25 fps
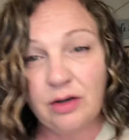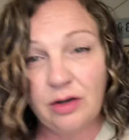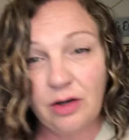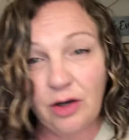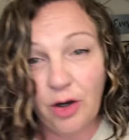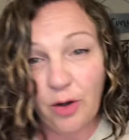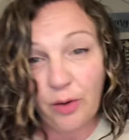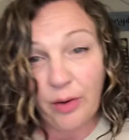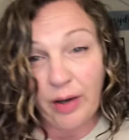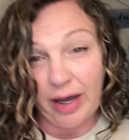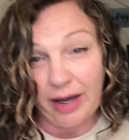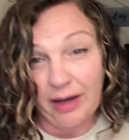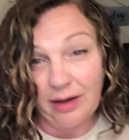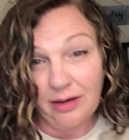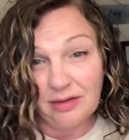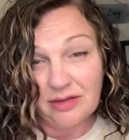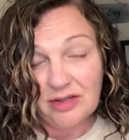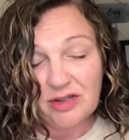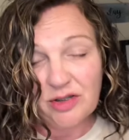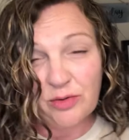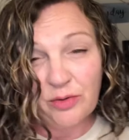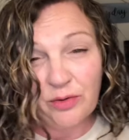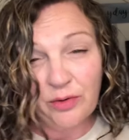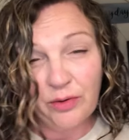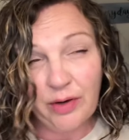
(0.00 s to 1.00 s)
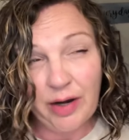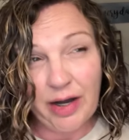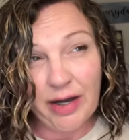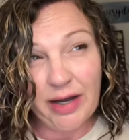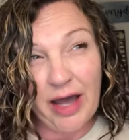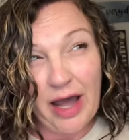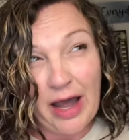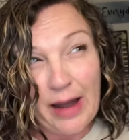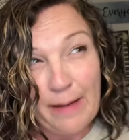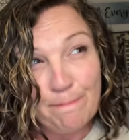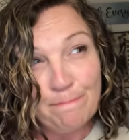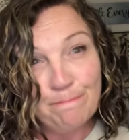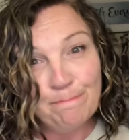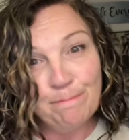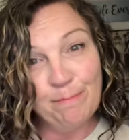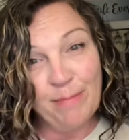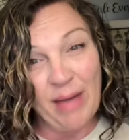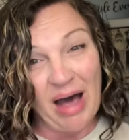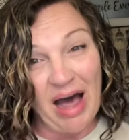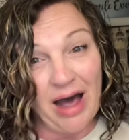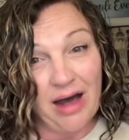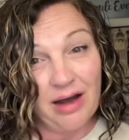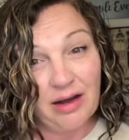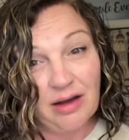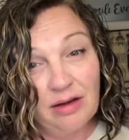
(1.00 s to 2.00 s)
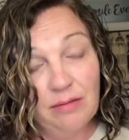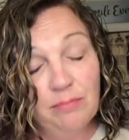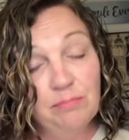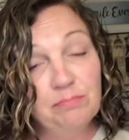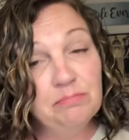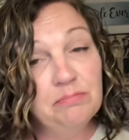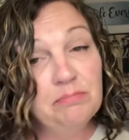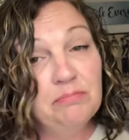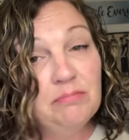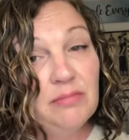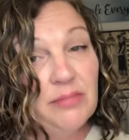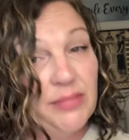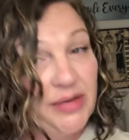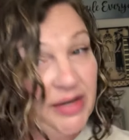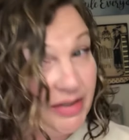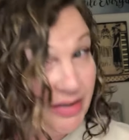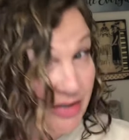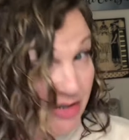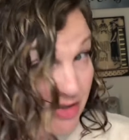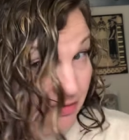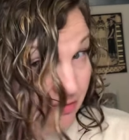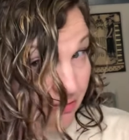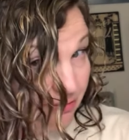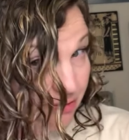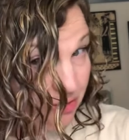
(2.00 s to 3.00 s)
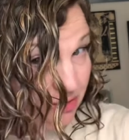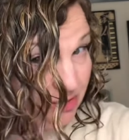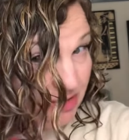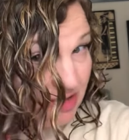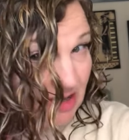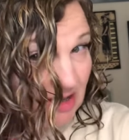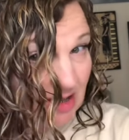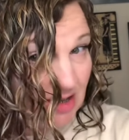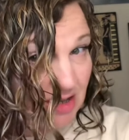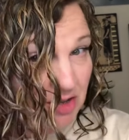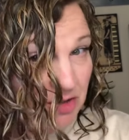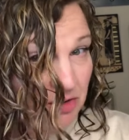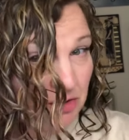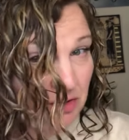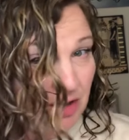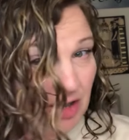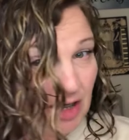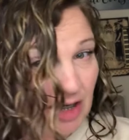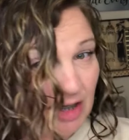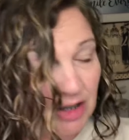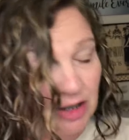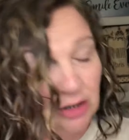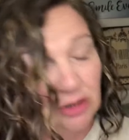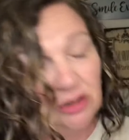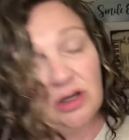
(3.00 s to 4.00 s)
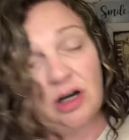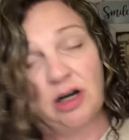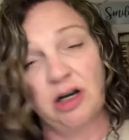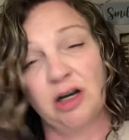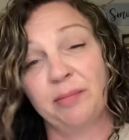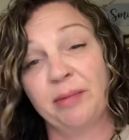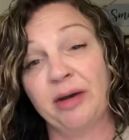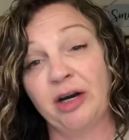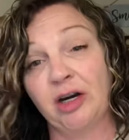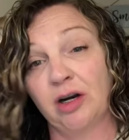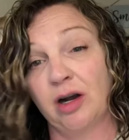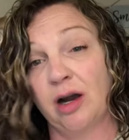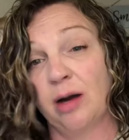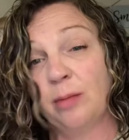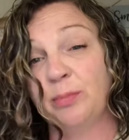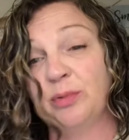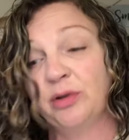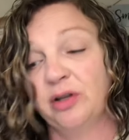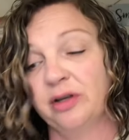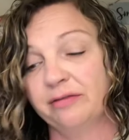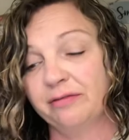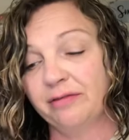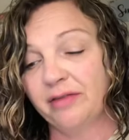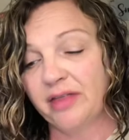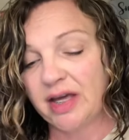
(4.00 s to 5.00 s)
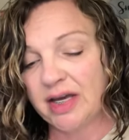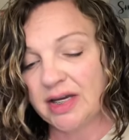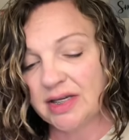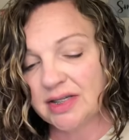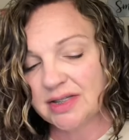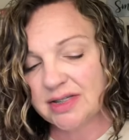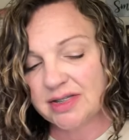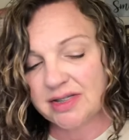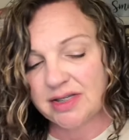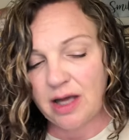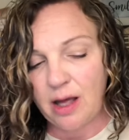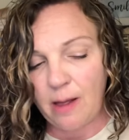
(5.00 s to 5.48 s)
Okay, so I came back mid-diffusing so that I could talk about a couple of things.